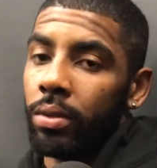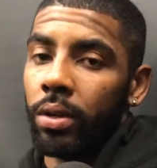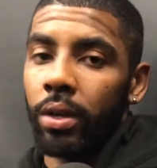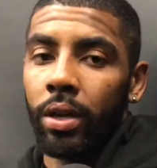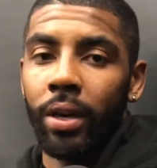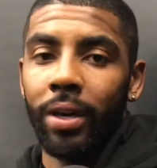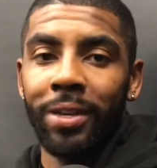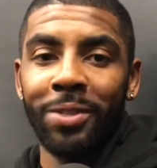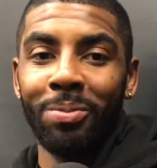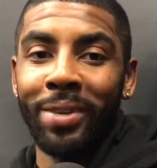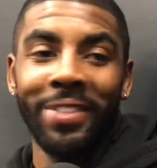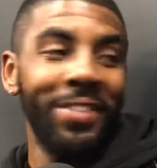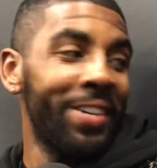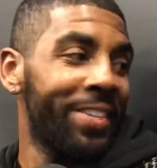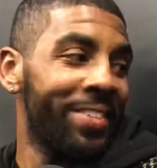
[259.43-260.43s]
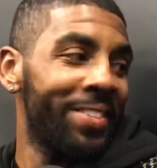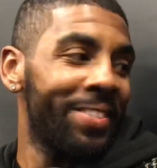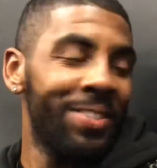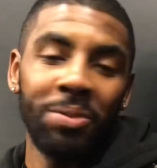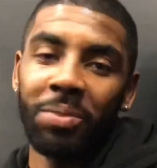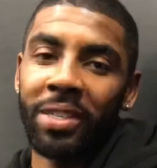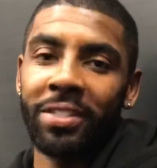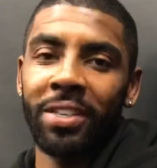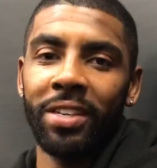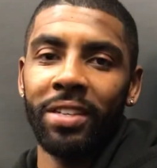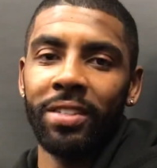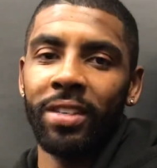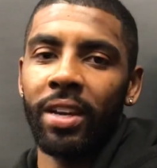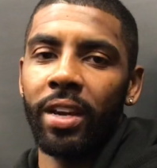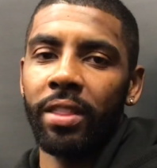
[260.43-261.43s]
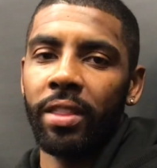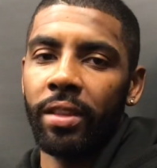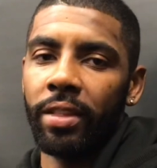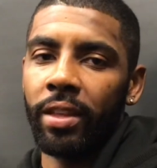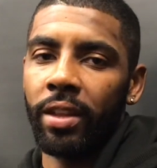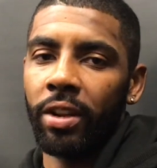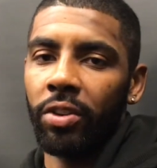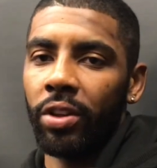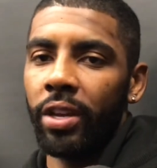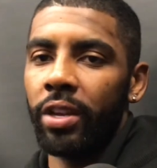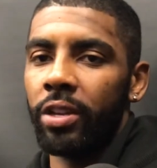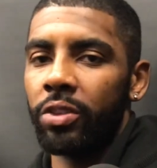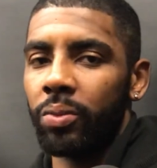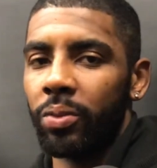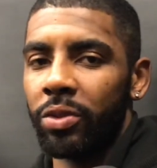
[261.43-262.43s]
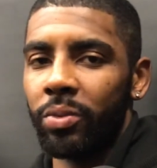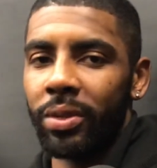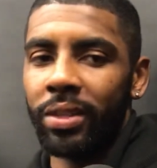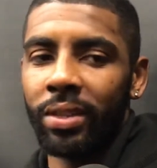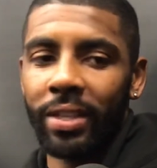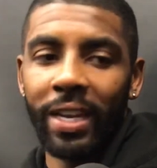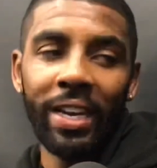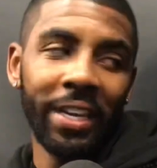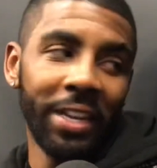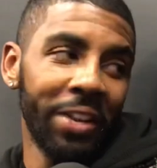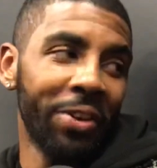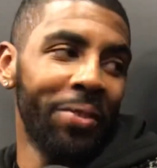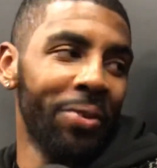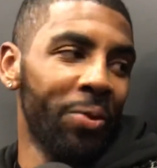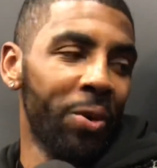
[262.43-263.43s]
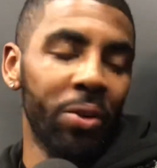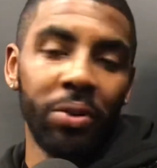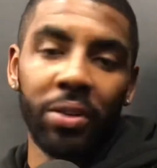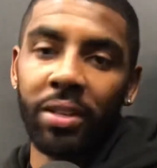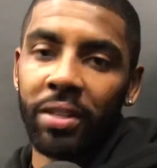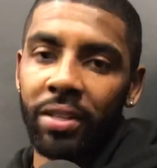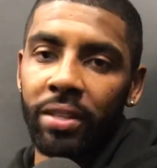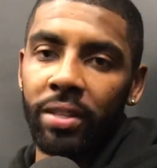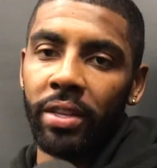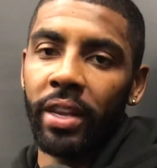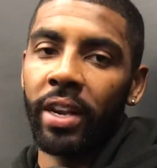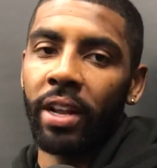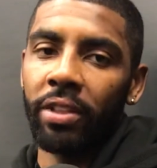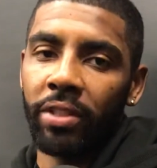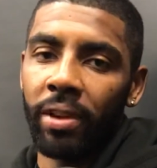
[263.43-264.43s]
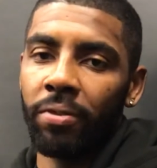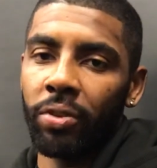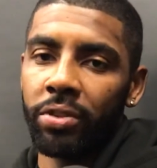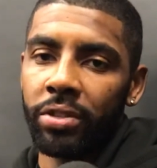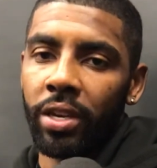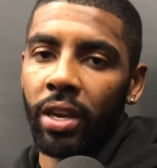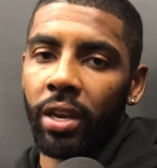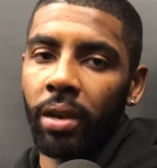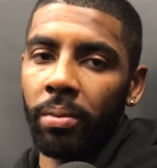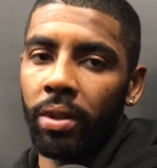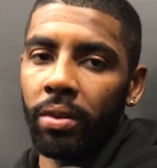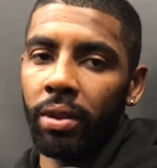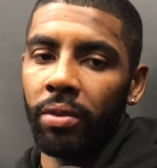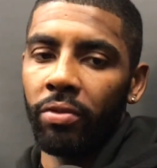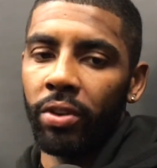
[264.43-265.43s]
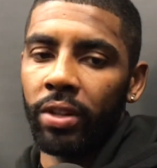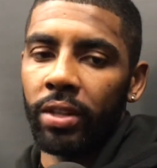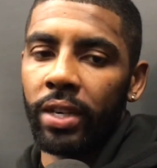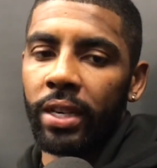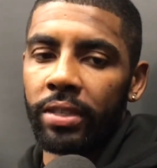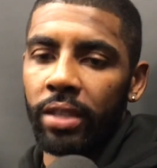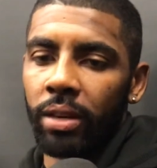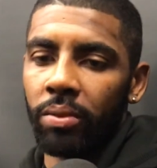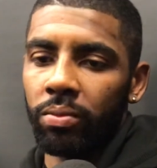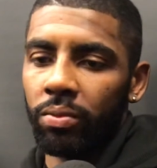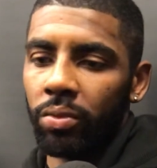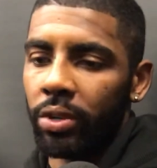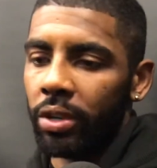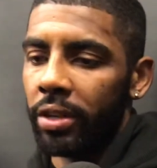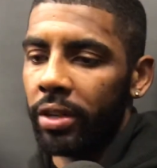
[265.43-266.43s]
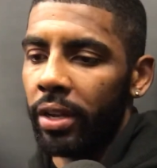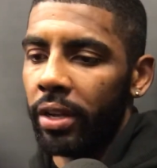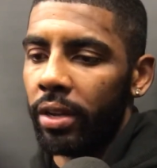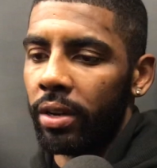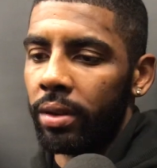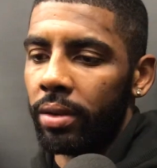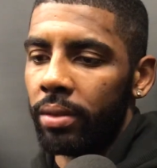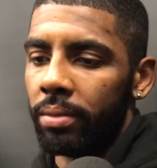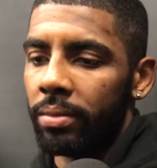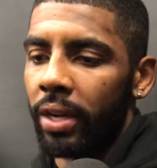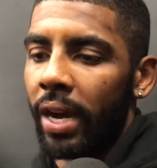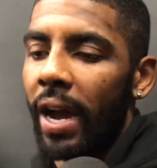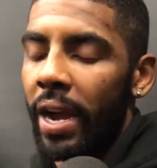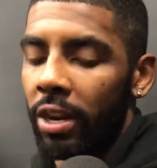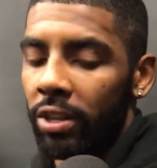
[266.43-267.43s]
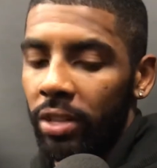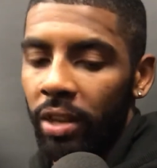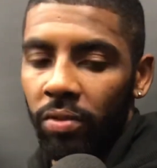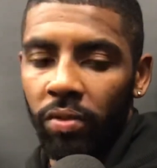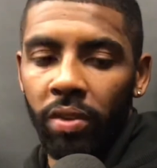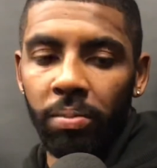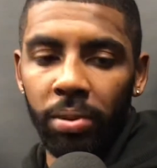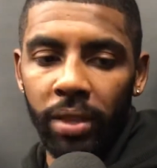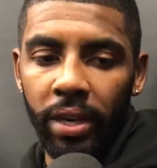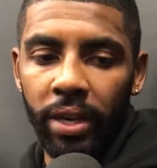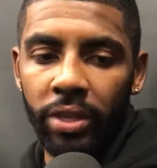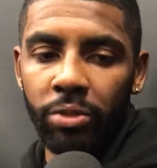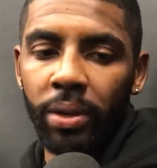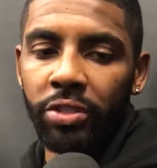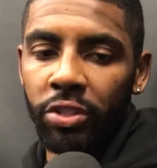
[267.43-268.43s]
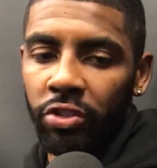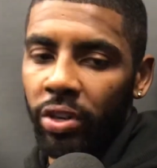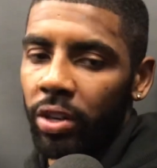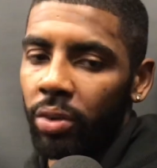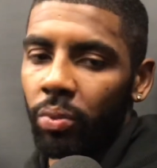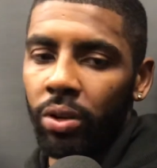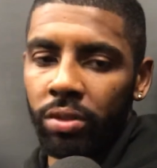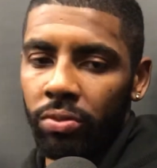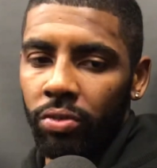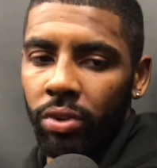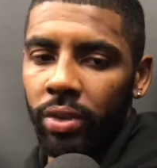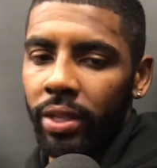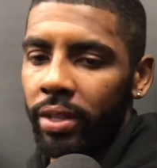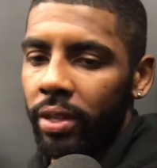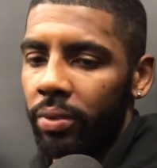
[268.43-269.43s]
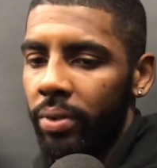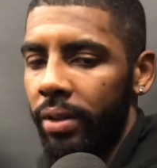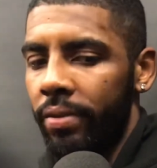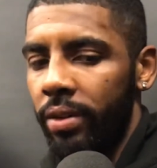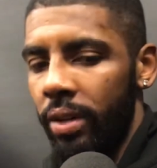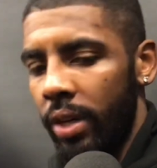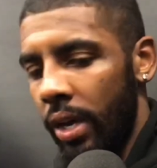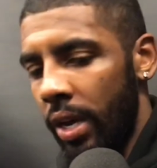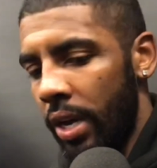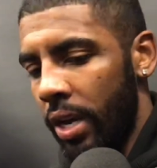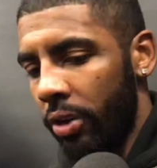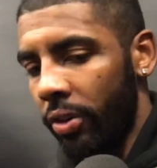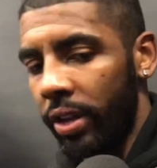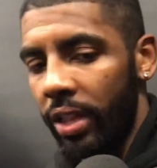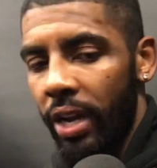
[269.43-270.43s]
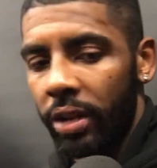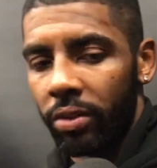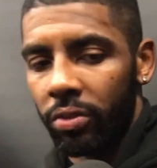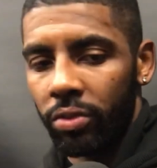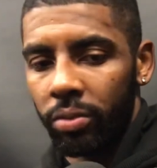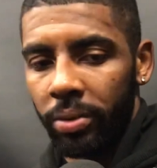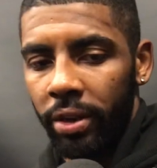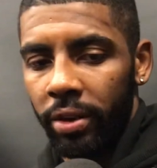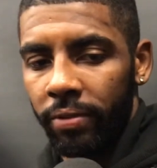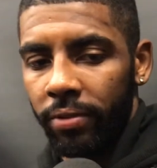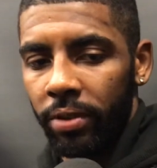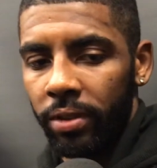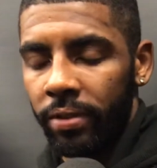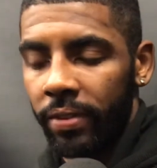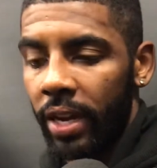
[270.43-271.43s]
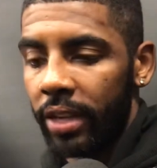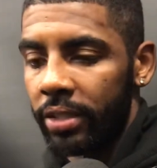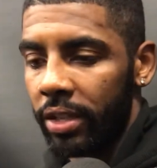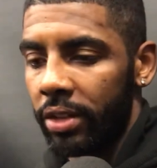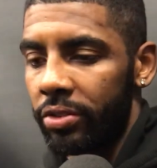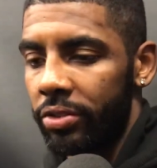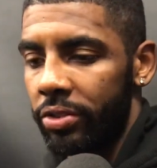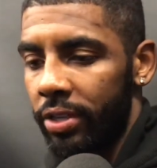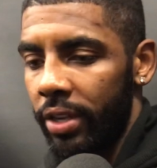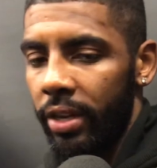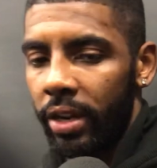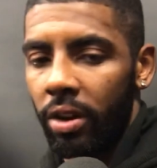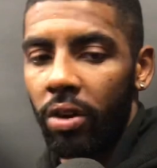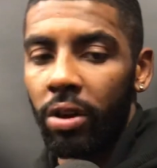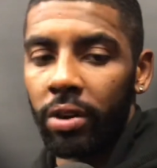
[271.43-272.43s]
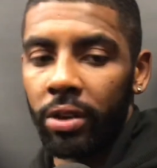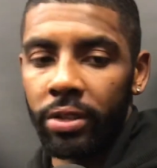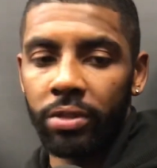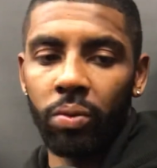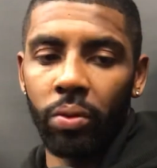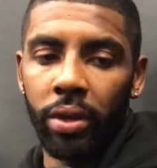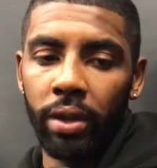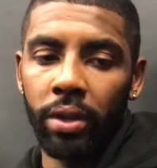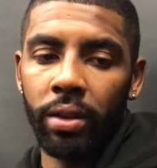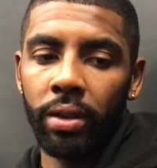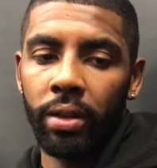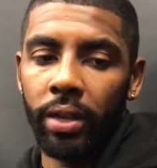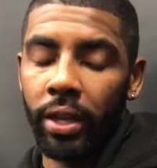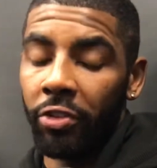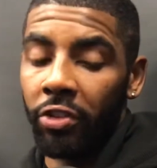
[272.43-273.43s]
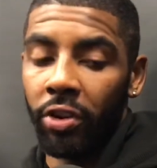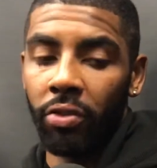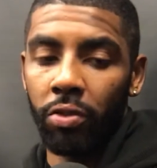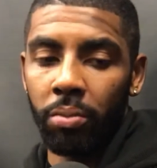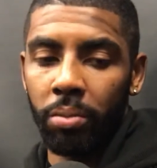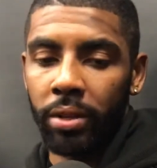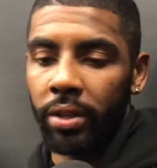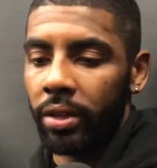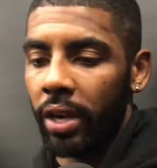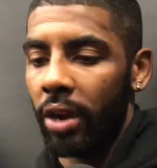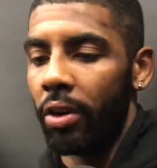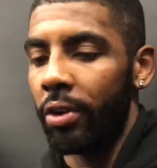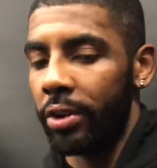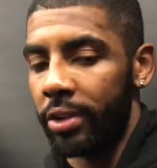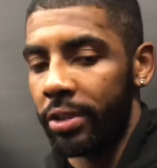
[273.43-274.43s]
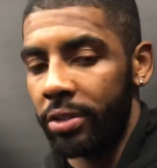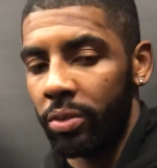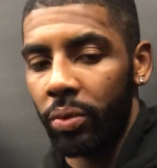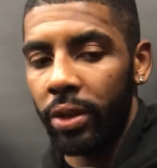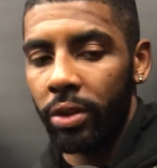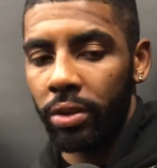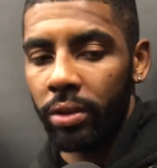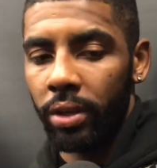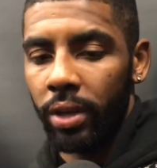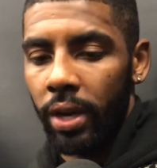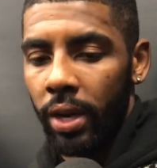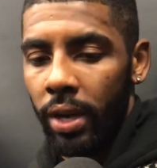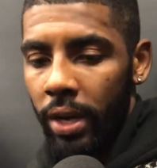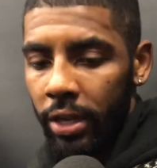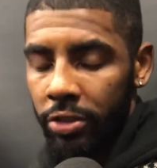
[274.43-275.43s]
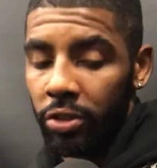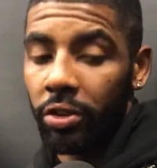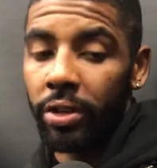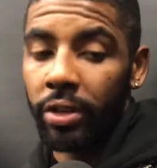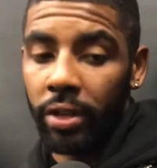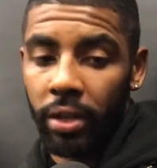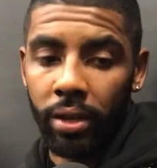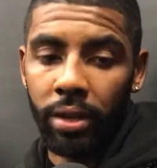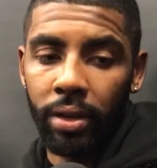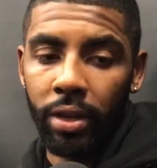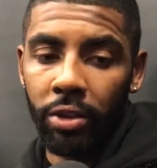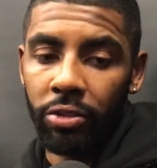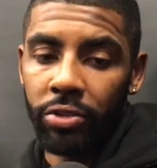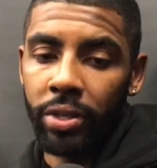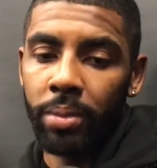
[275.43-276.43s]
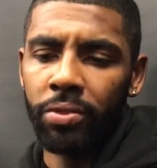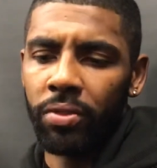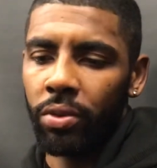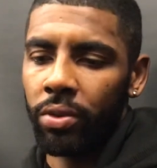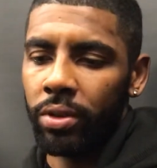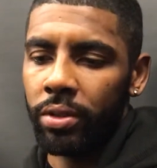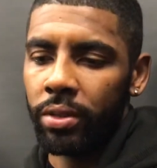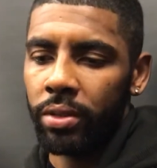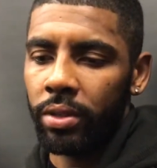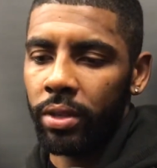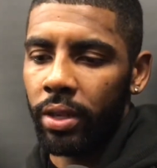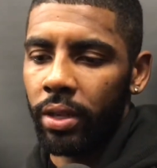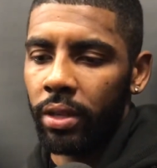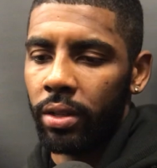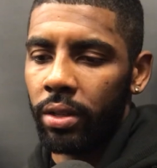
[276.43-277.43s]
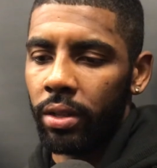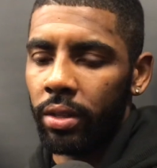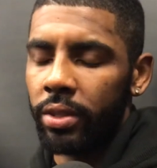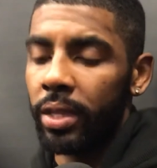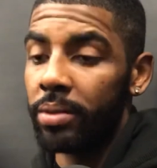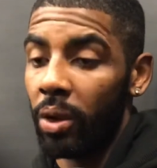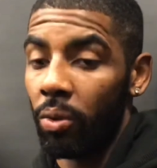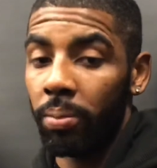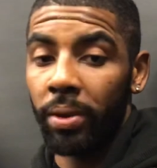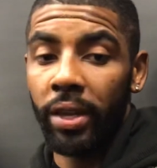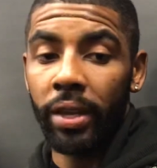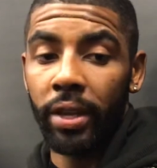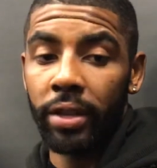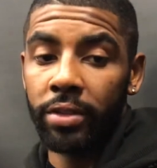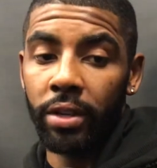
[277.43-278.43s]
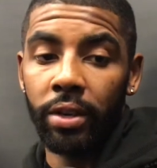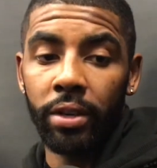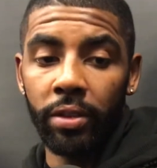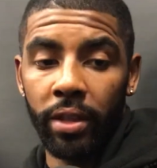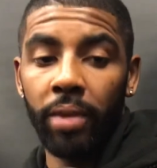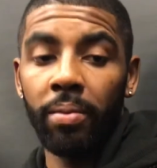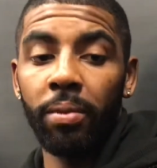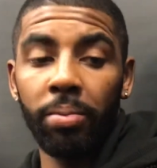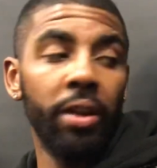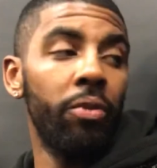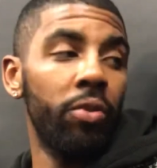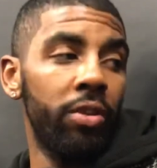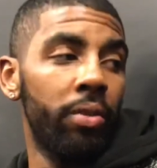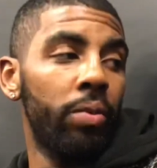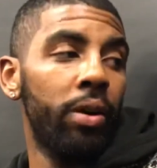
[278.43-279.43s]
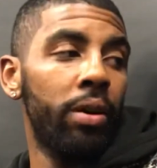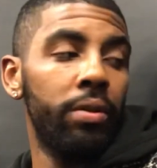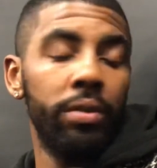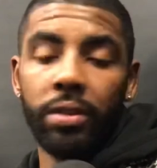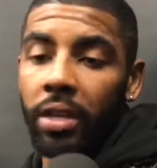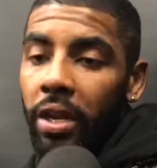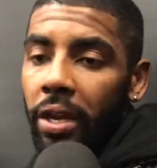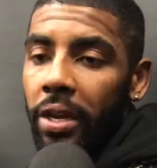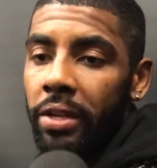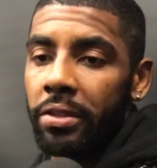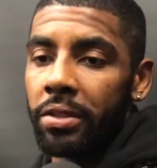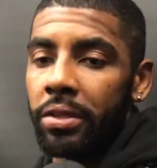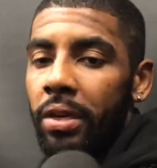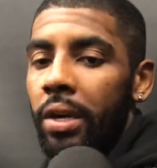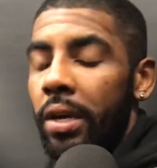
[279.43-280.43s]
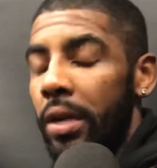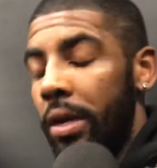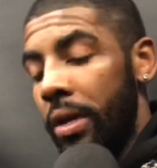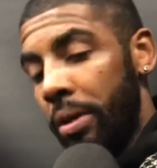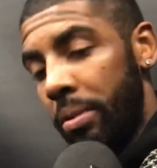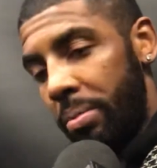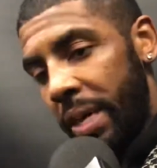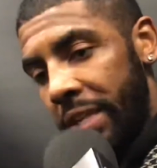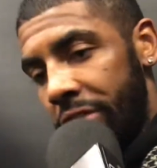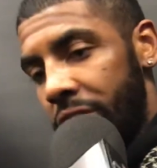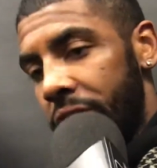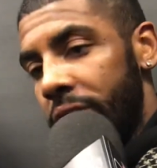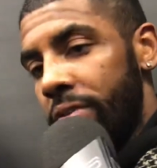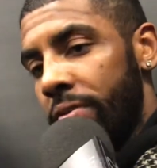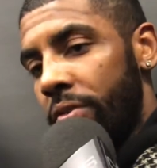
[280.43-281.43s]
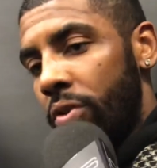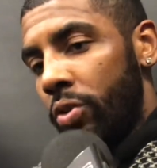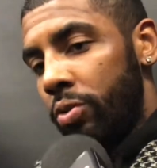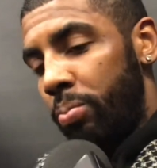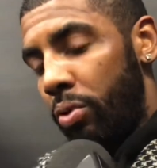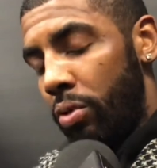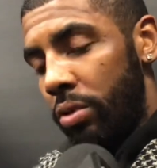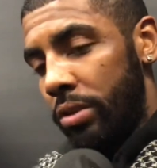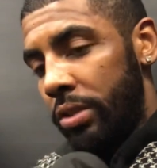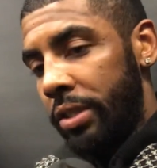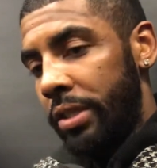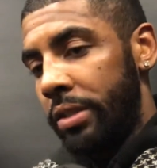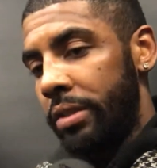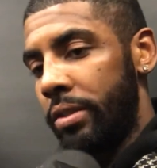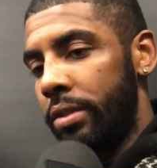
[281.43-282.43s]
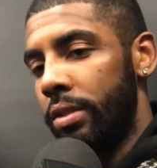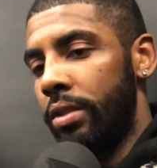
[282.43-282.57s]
Uh, it's a big test. Big test. I, I think that'll hit us once we kind of get on the road and, and, get out that first game and, and realize that we're going to need um, a higher level of play, especially trying to win on the road. I think we have a great locker room here full of guys that understand how hard it is to win in general, but how hard it is to win on certain uh, other teams' floors. And the teams that we're playing against, they they've been playing really well. Nuggets, Pacers, of course, Portland.